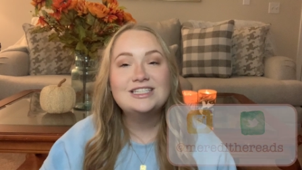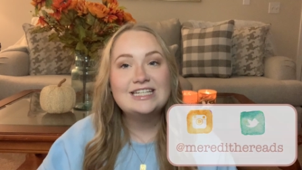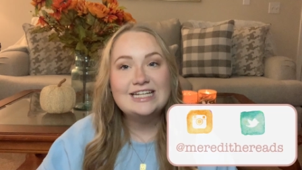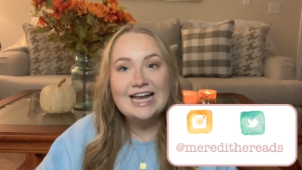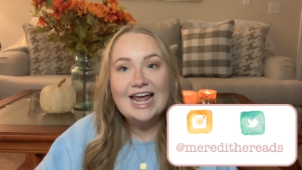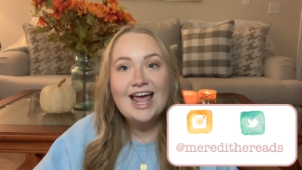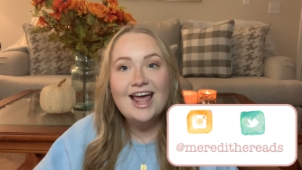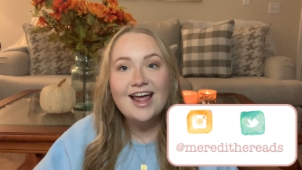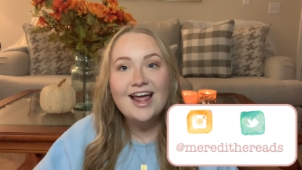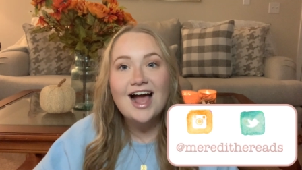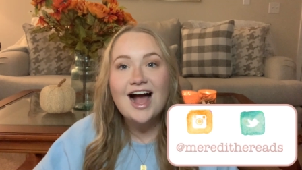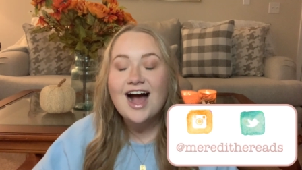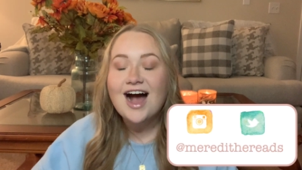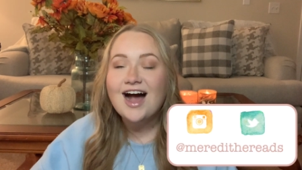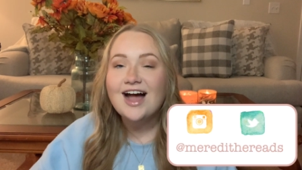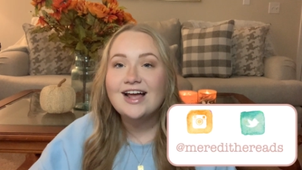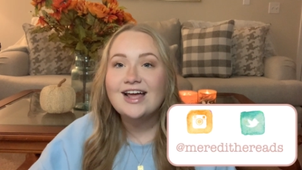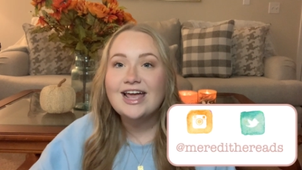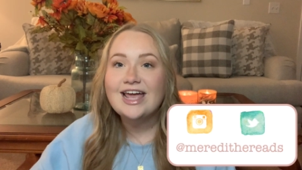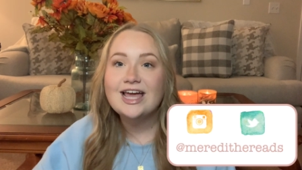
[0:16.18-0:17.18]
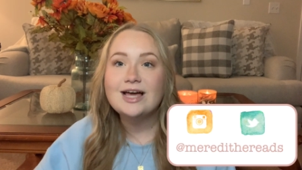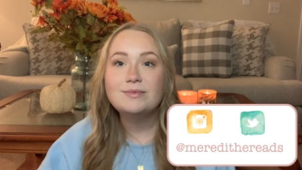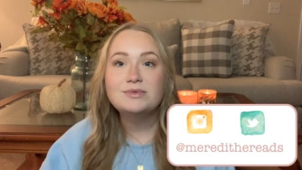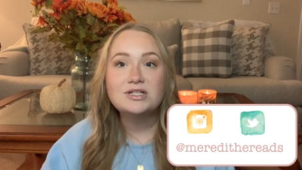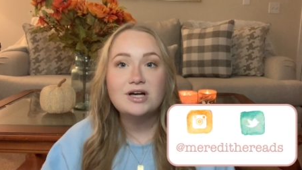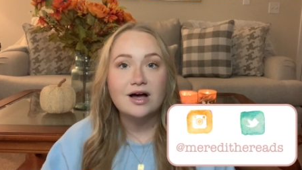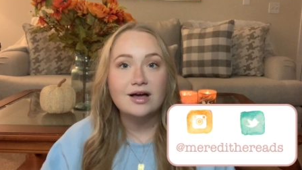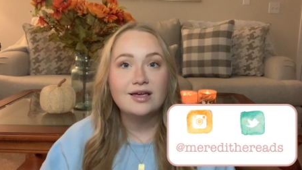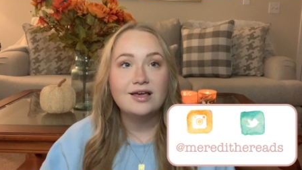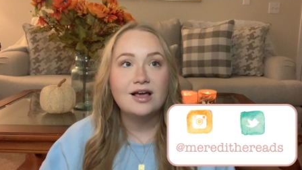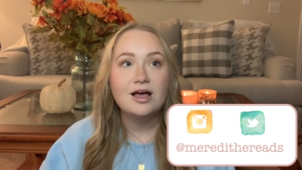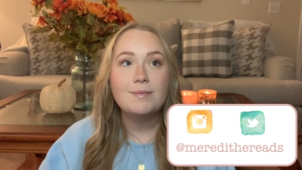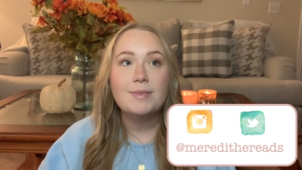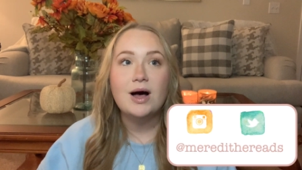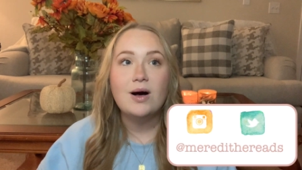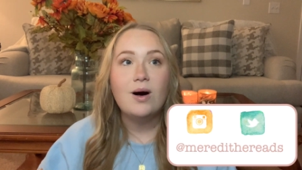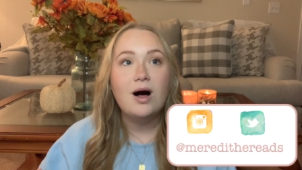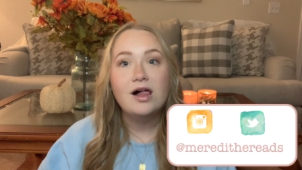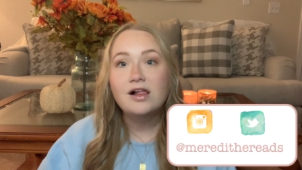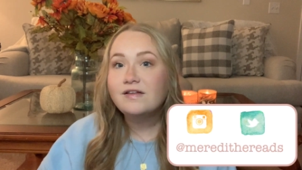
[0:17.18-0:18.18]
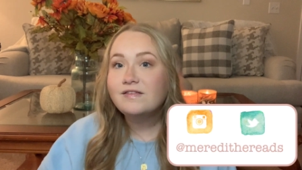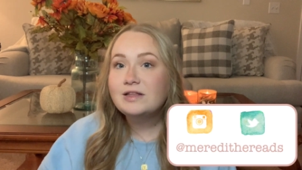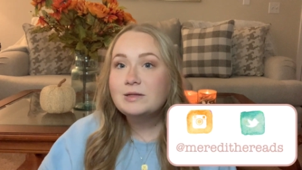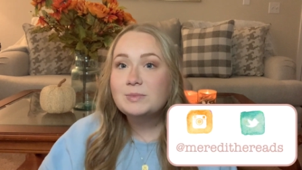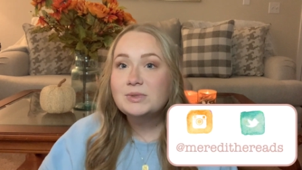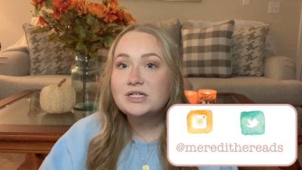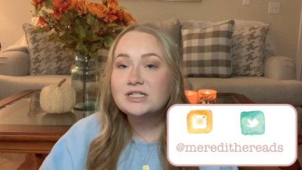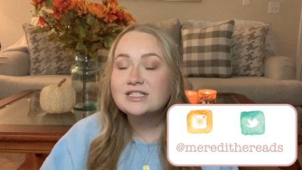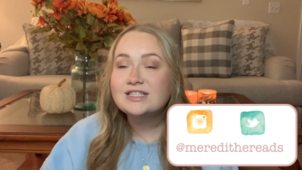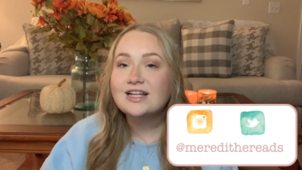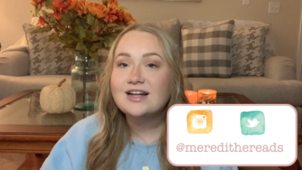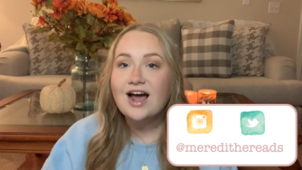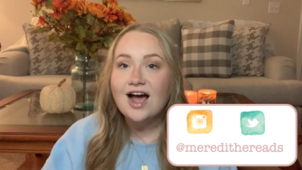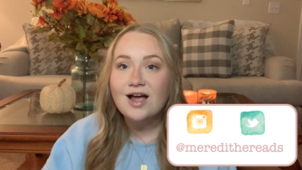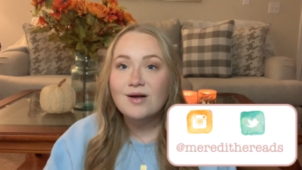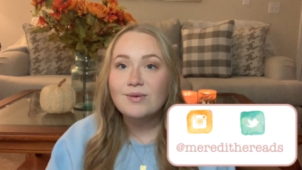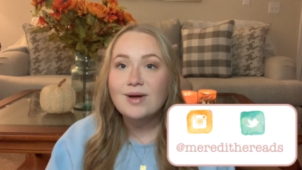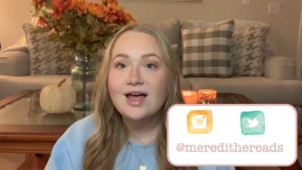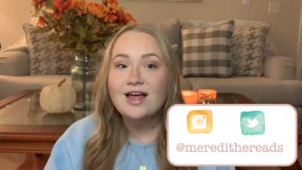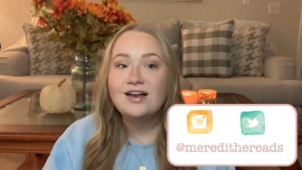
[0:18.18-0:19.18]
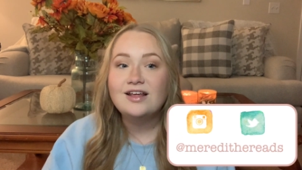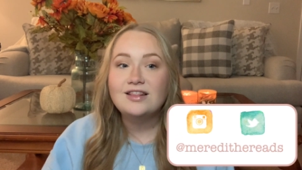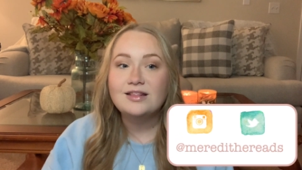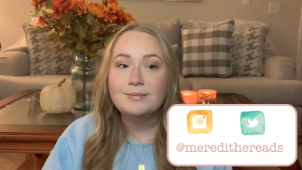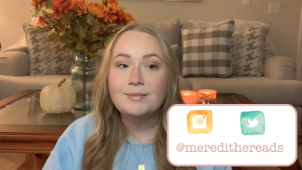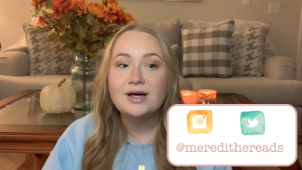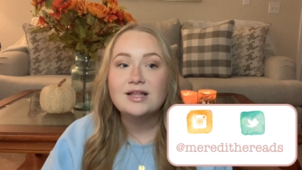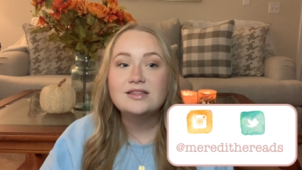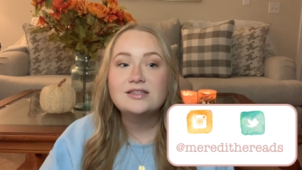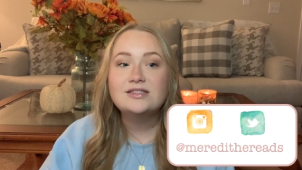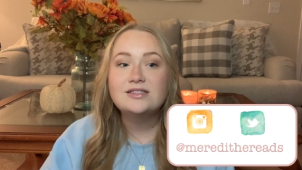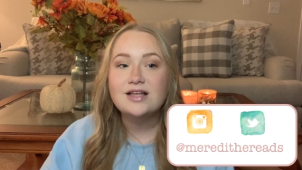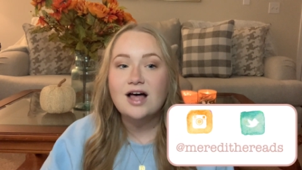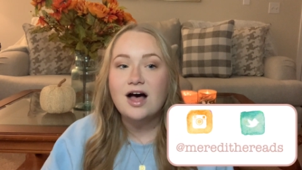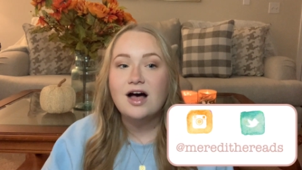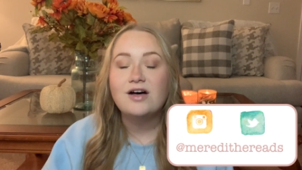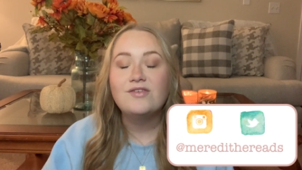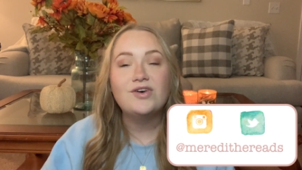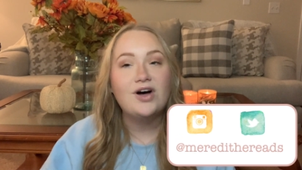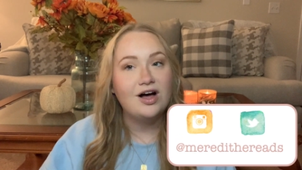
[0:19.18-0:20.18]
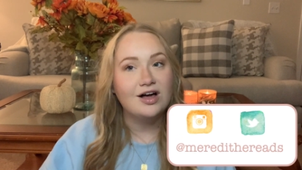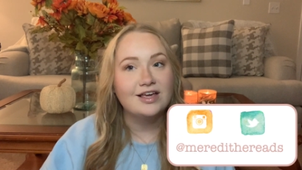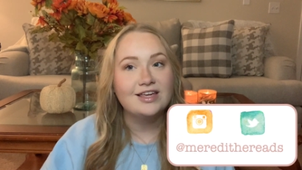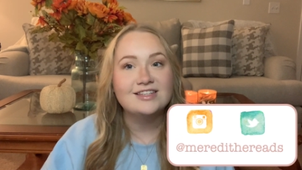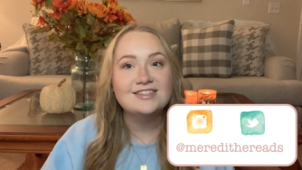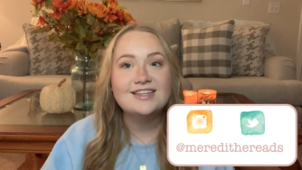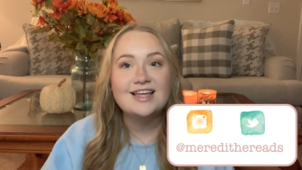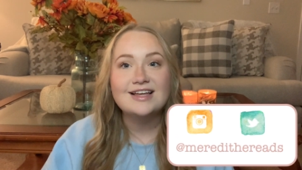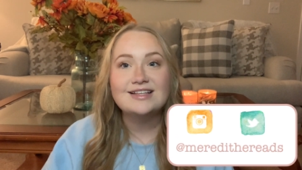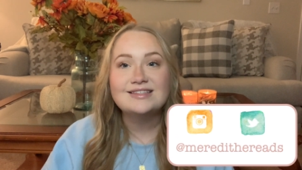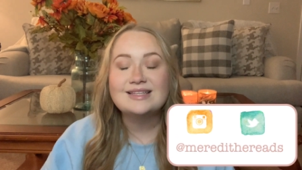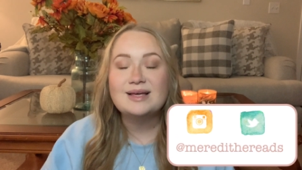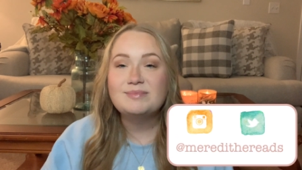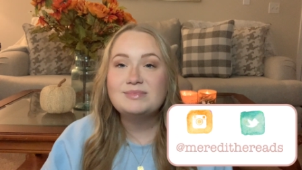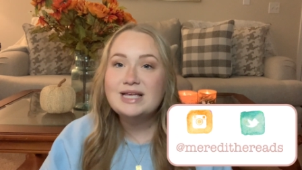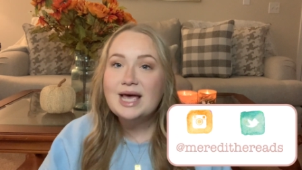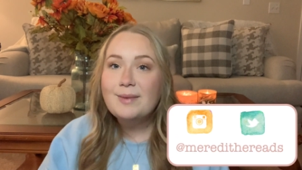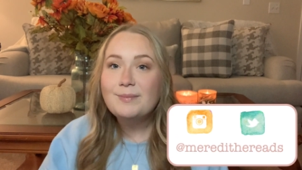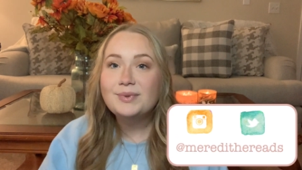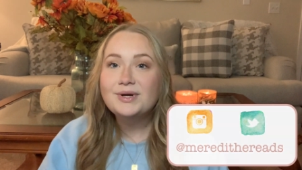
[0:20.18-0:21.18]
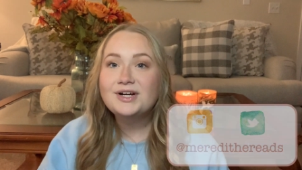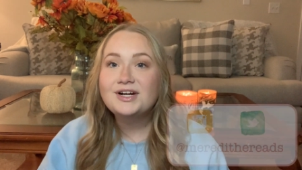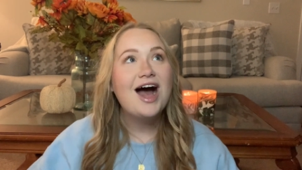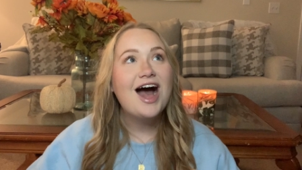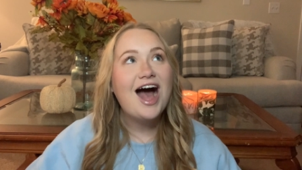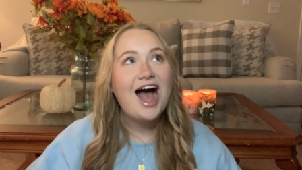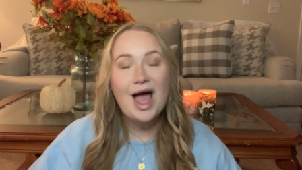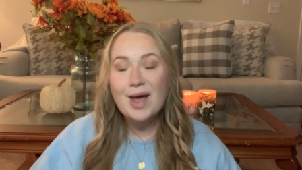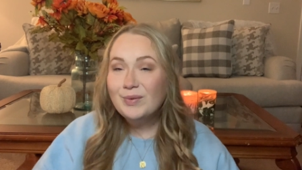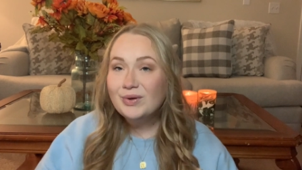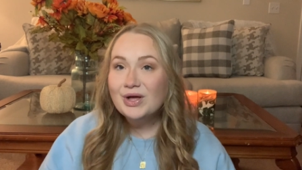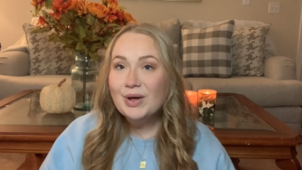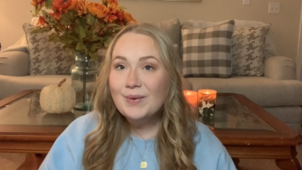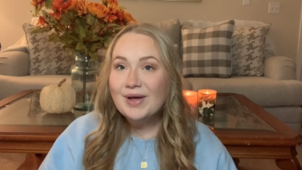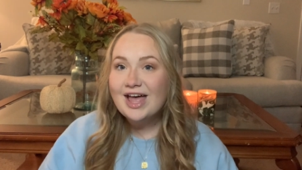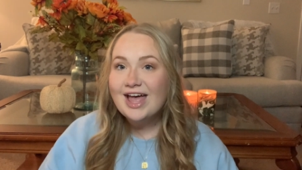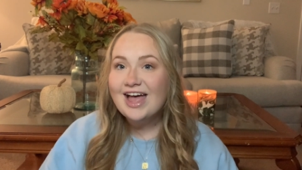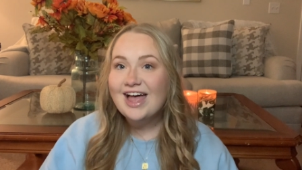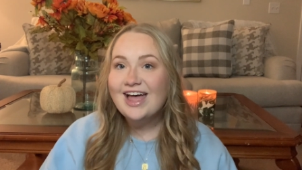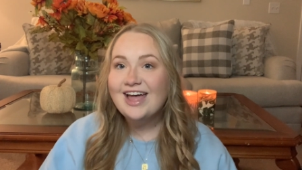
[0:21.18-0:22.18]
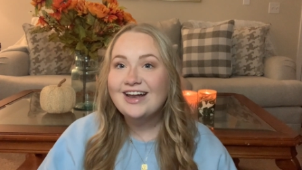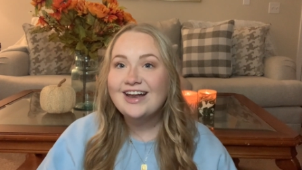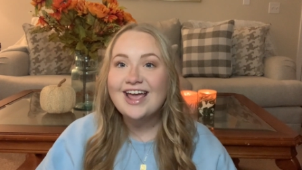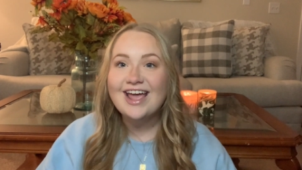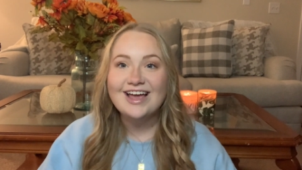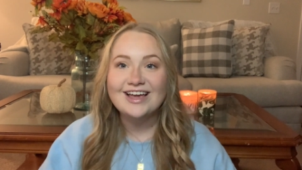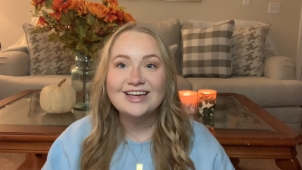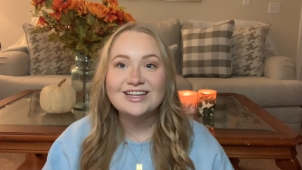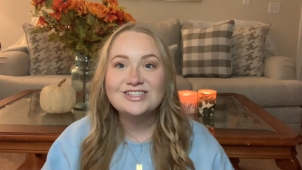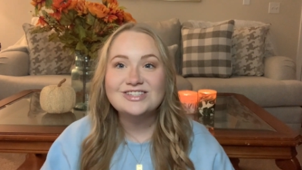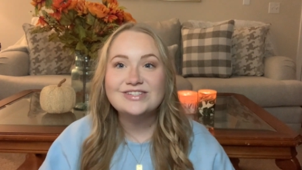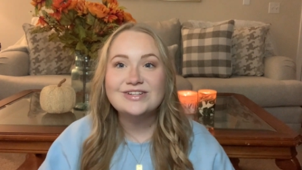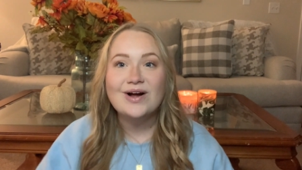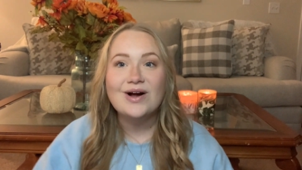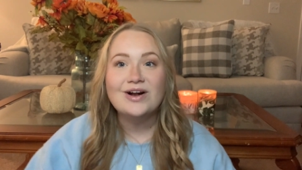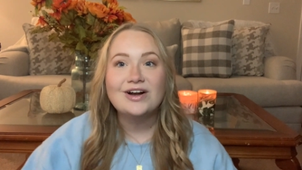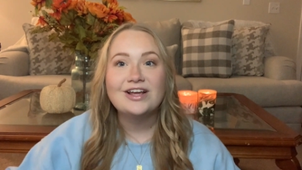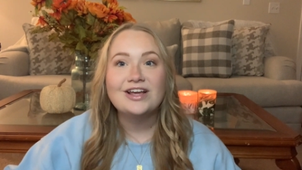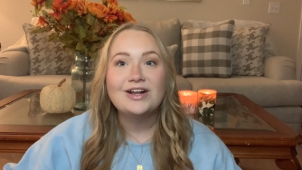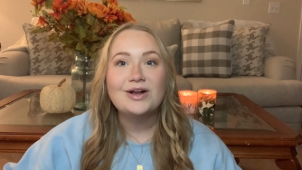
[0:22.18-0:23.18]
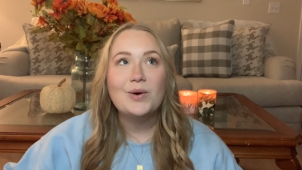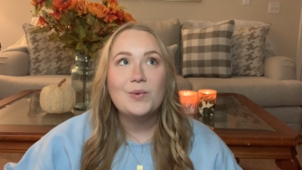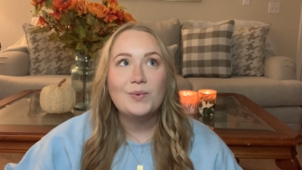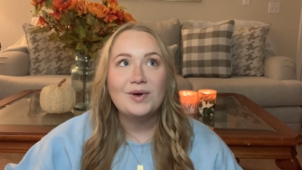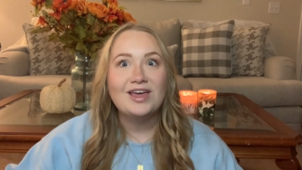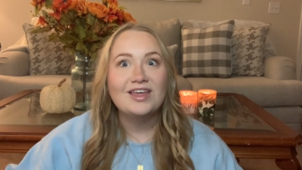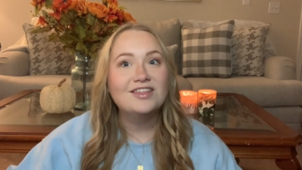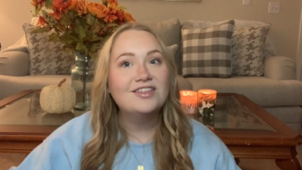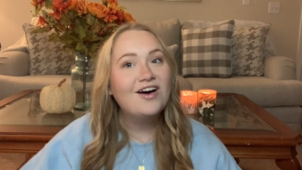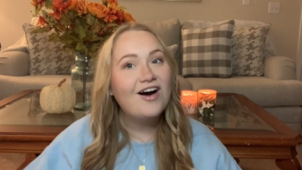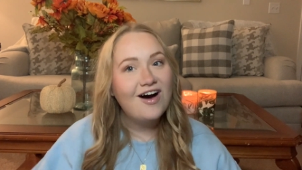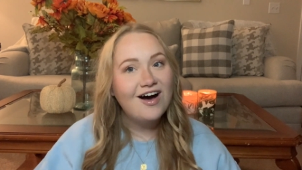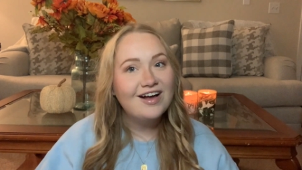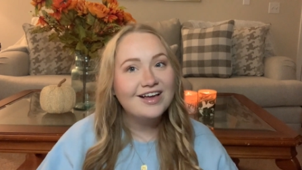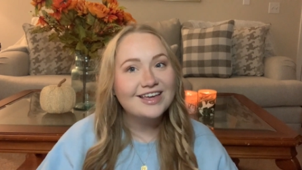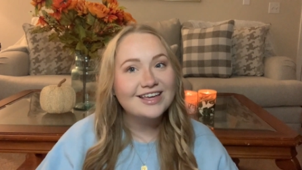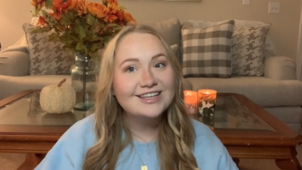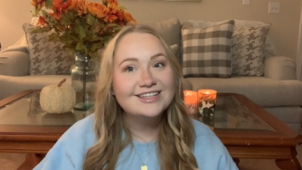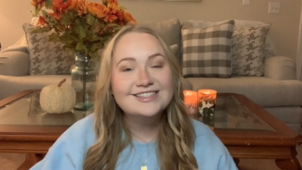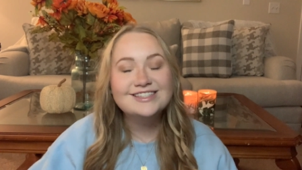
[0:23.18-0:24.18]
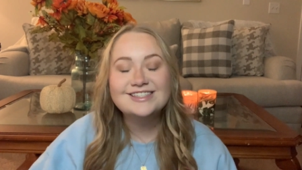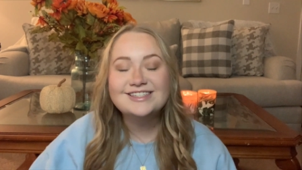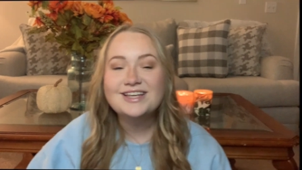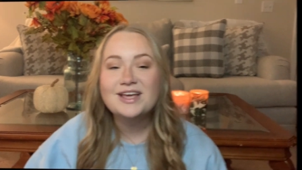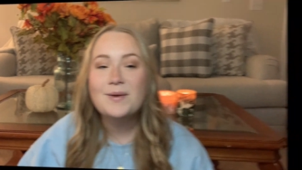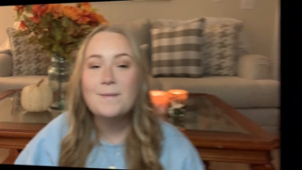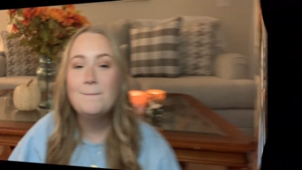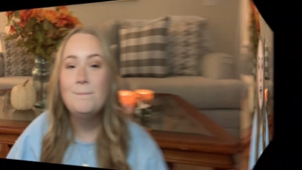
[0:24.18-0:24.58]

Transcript: Today I am talking about all of the books that I read in the months of August and September. I will go ahead and get started with August.